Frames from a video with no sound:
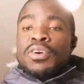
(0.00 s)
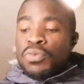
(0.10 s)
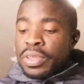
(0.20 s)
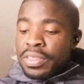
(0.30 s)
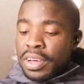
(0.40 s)

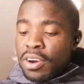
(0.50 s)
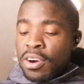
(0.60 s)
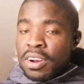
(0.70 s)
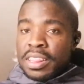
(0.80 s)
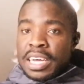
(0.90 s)
With
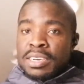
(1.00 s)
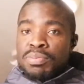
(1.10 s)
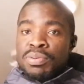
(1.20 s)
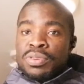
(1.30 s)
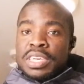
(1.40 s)
all
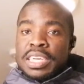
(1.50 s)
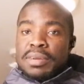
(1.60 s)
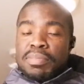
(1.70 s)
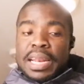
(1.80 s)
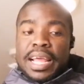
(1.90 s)
that put
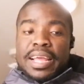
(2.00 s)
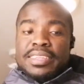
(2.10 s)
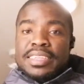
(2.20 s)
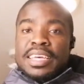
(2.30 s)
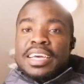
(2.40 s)
in
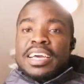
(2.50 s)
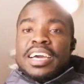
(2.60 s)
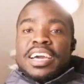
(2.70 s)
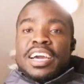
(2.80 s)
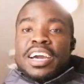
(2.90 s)
place,
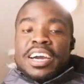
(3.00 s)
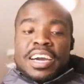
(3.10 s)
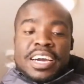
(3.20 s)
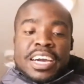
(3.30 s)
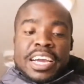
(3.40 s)

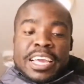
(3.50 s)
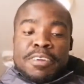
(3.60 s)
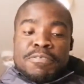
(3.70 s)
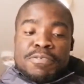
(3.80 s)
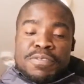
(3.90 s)

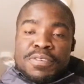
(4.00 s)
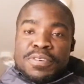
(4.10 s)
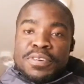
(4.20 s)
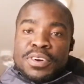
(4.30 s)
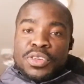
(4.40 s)
give
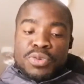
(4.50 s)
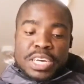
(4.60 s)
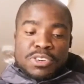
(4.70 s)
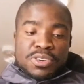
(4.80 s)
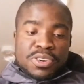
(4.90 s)

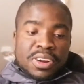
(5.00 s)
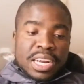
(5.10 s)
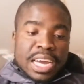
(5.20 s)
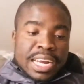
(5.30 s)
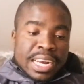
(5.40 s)
your
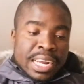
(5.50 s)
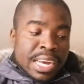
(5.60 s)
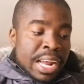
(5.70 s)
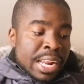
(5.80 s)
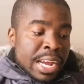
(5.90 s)
total, and
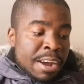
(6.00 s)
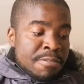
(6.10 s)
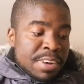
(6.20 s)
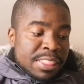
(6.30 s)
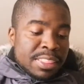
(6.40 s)
I
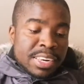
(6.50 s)
have a